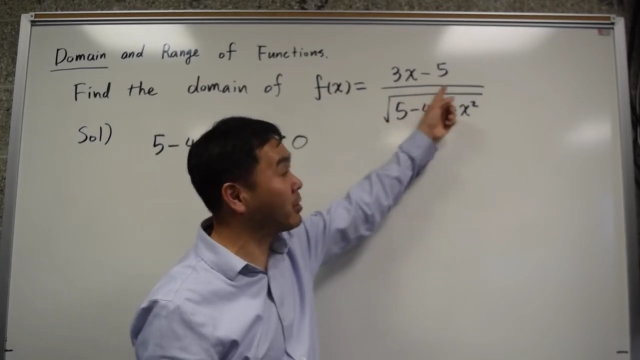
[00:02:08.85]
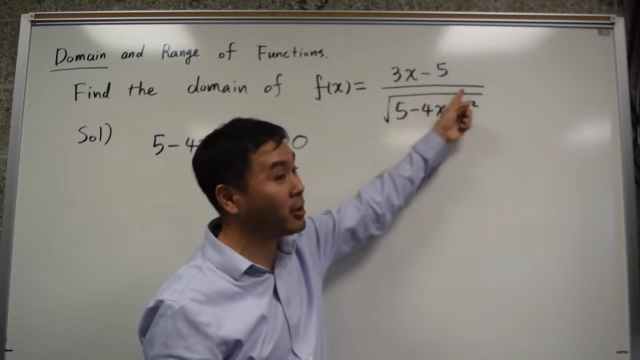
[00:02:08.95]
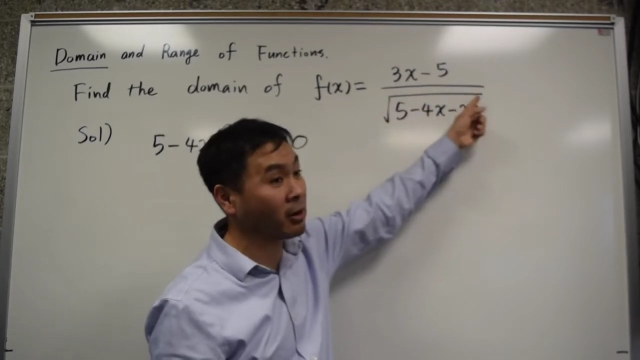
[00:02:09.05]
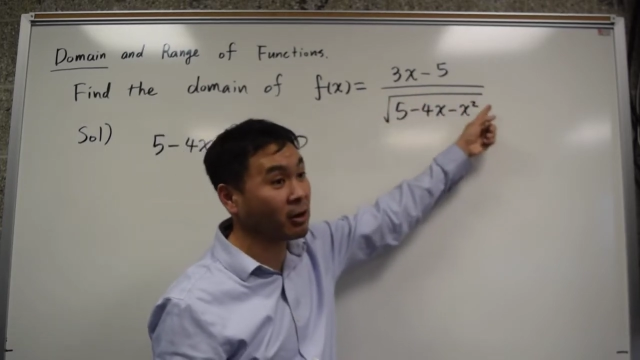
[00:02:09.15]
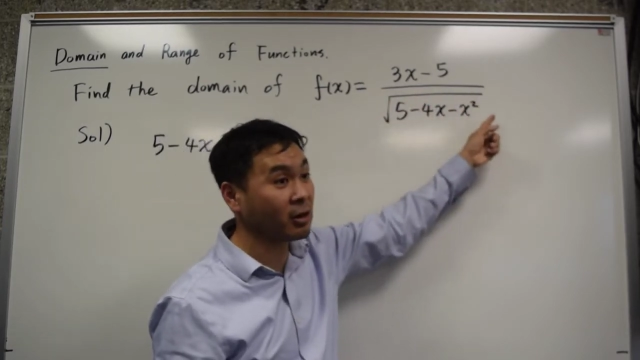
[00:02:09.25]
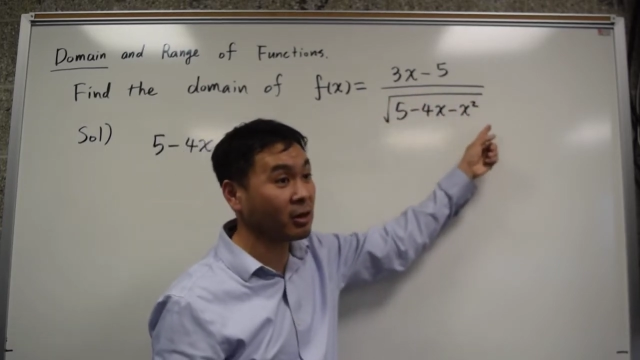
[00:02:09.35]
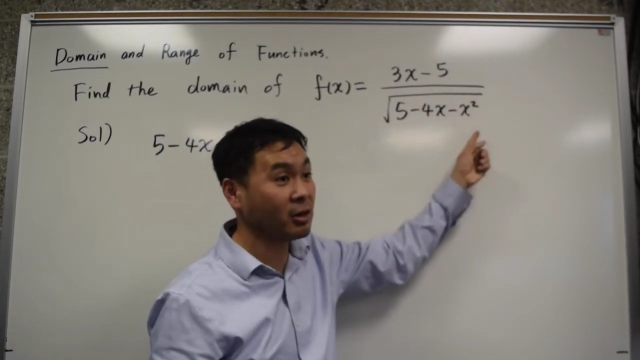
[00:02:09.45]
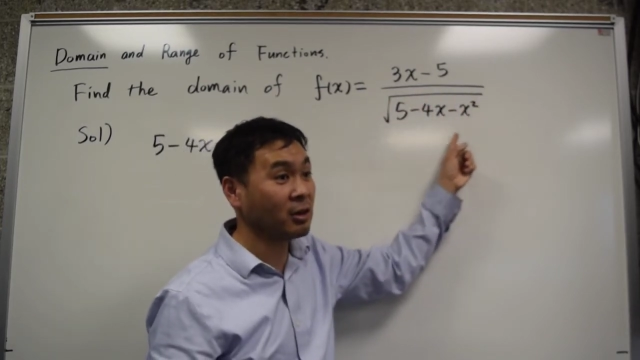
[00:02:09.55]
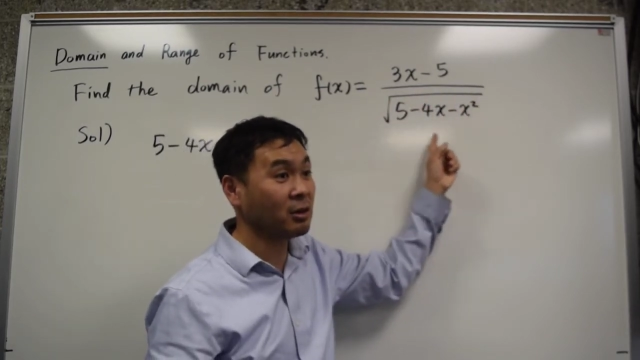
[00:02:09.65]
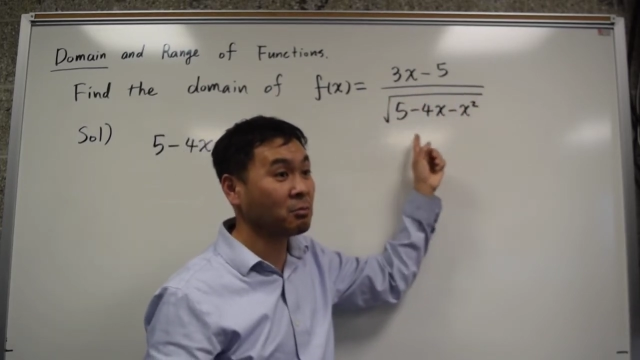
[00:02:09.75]
here,
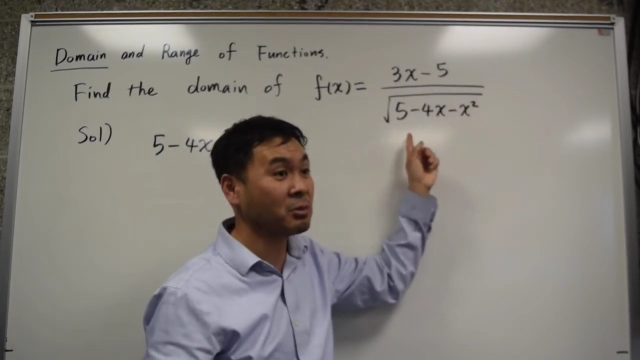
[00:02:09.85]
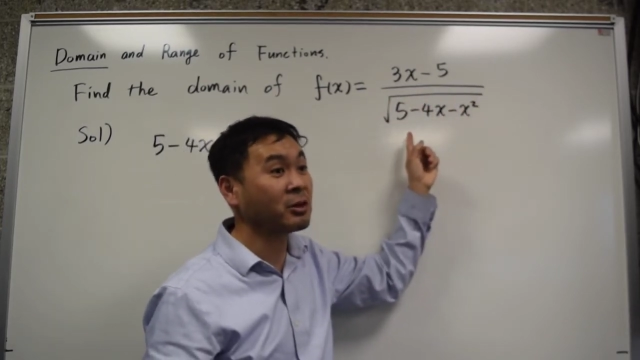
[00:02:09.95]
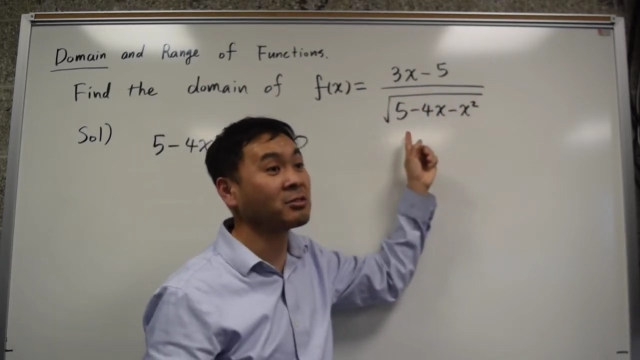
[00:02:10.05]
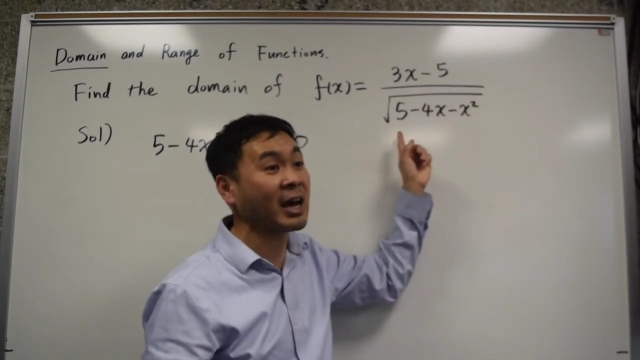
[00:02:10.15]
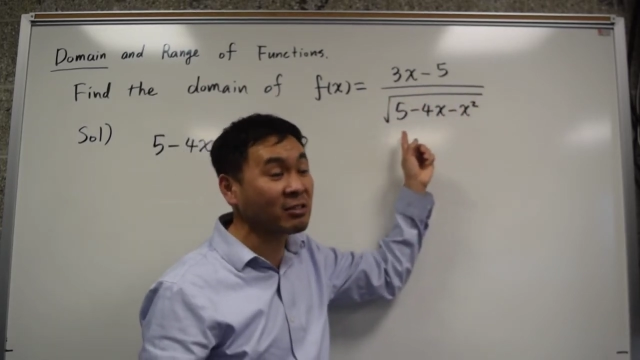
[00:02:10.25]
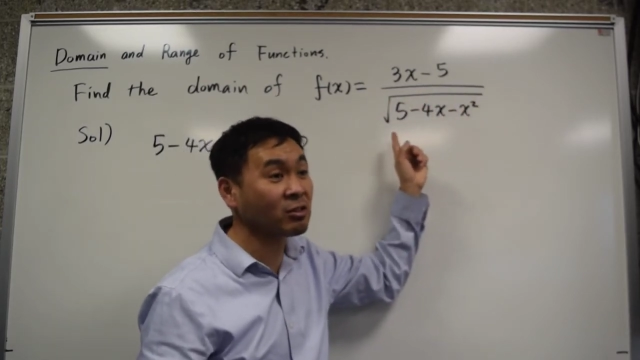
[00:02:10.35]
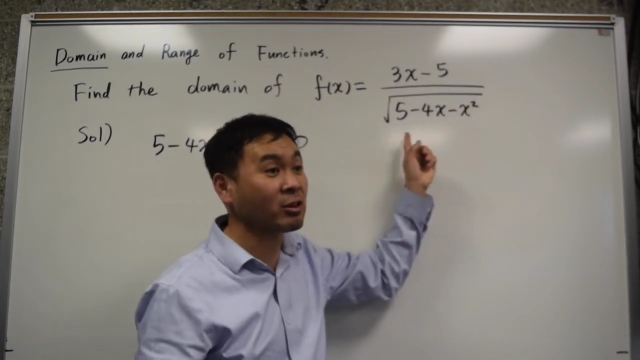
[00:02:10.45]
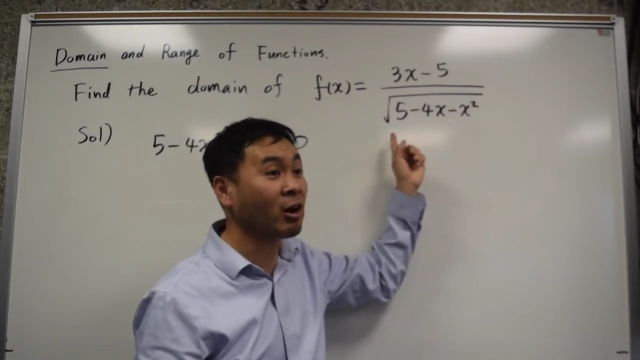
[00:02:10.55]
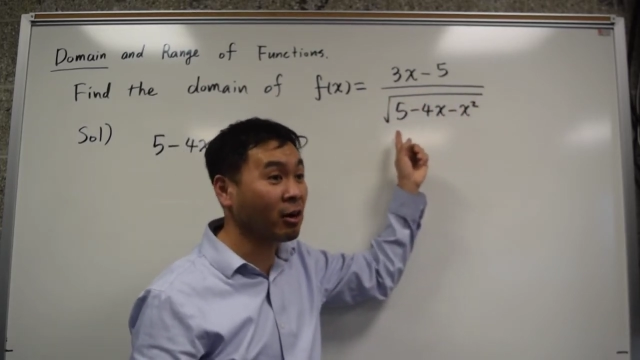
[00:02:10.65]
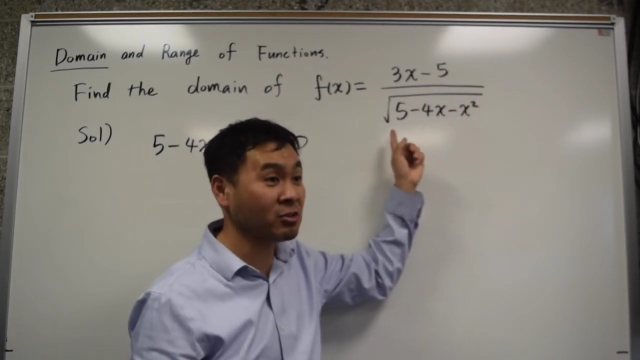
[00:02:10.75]
because that's going to
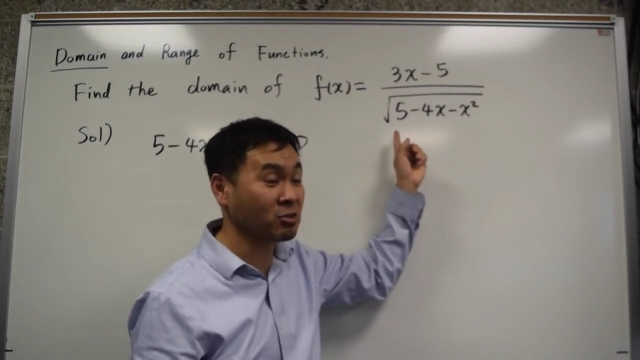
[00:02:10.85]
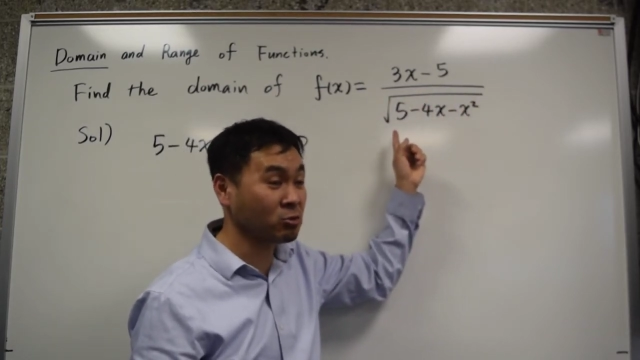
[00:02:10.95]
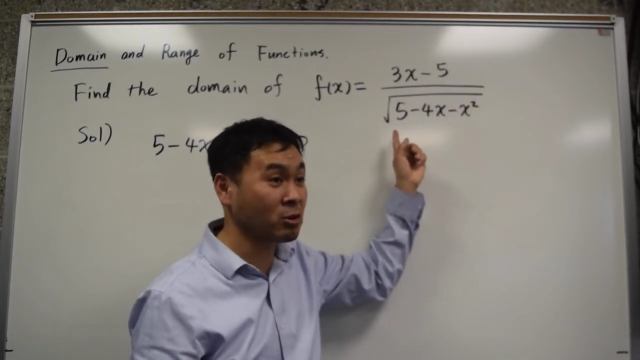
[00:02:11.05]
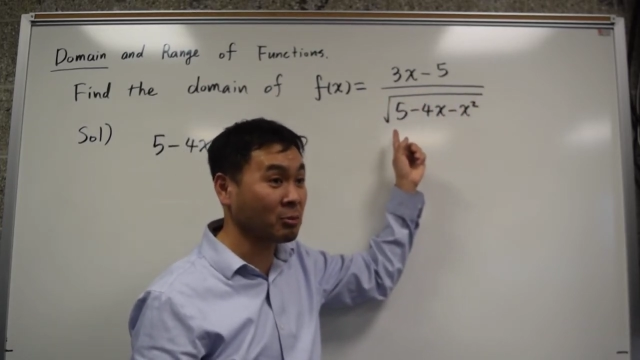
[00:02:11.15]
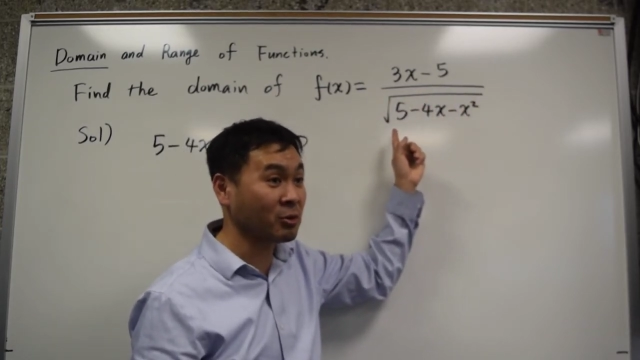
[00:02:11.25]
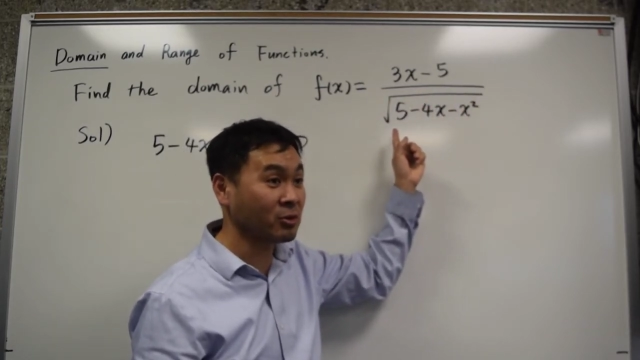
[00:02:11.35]
cause us trouble.